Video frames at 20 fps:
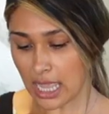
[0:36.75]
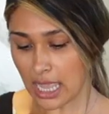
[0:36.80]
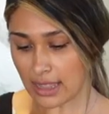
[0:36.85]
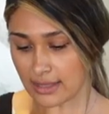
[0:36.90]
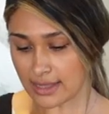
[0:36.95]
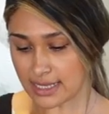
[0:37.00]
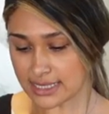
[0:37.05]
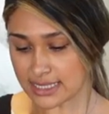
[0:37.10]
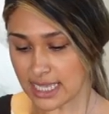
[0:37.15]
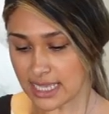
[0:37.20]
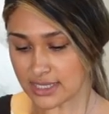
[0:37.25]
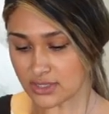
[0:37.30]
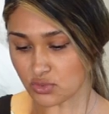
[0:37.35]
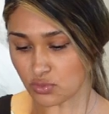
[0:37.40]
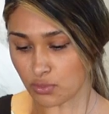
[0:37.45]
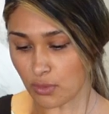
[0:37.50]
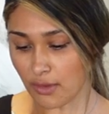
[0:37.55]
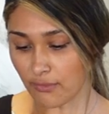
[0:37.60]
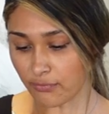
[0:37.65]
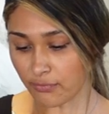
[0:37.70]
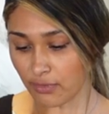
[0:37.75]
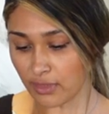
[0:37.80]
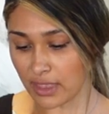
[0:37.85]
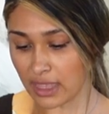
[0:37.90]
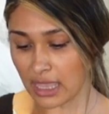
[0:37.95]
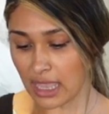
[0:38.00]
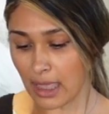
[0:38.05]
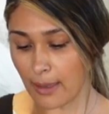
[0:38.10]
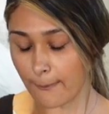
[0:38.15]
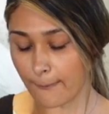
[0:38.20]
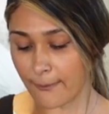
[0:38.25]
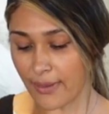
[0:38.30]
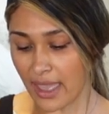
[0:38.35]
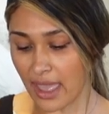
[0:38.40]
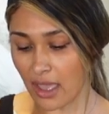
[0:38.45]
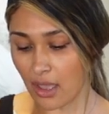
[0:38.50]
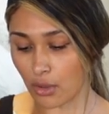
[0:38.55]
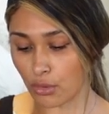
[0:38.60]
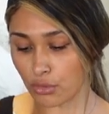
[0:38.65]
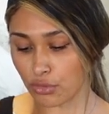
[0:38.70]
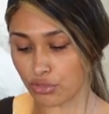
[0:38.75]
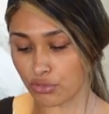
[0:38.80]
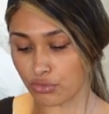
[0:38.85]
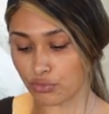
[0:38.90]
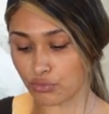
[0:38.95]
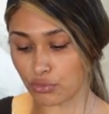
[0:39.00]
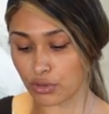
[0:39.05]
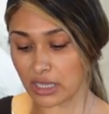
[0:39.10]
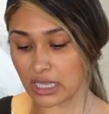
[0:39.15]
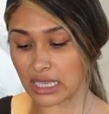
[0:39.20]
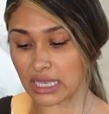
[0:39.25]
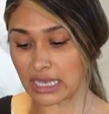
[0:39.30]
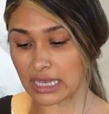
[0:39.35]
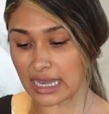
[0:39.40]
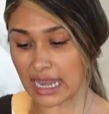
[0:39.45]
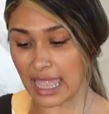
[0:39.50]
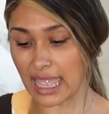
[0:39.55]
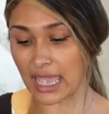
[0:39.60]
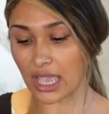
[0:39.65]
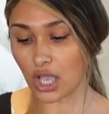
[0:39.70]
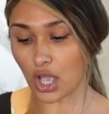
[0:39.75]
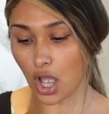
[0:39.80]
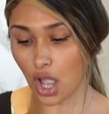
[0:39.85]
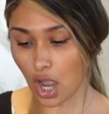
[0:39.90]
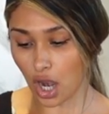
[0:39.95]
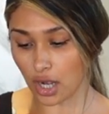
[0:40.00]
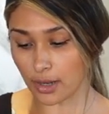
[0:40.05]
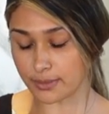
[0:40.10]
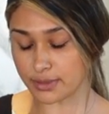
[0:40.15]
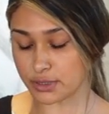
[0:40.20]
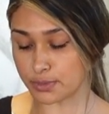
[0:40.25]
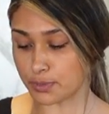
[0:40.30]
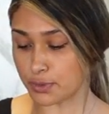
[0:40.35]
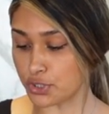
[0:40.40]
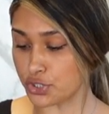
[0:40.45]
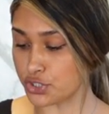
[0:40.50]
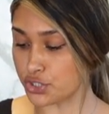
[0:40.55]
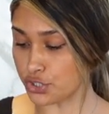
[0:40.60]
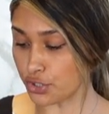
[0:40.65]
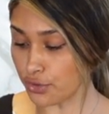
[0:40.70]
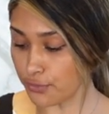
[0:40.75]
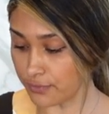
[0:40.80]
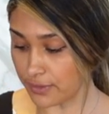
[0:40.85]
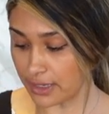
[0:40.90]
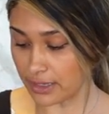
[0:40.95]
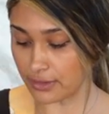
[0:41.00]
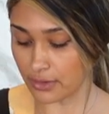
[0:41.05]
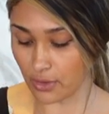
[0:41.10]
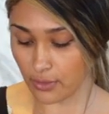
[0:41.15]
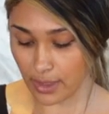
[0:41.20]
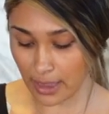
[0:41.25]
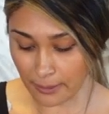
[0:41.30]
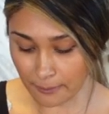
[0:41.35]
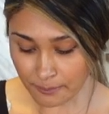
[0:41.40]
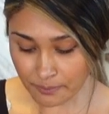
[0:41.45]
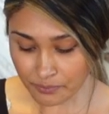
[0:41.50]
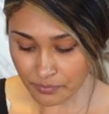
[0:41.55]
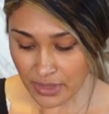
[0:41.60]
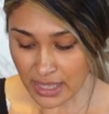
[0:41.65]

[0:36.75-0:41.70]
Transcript: And this has roughly about three net carbs per serving, okay?